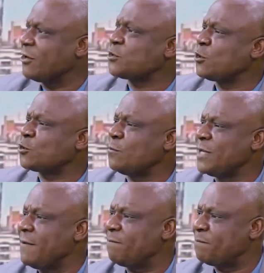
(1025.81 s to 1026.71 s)
also to be
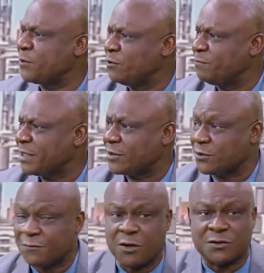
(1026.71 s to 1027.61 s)
improved because,
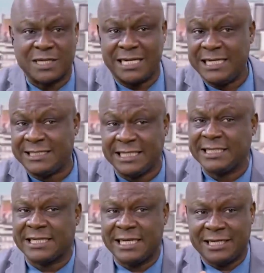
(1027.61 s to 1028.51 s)
of course, and I think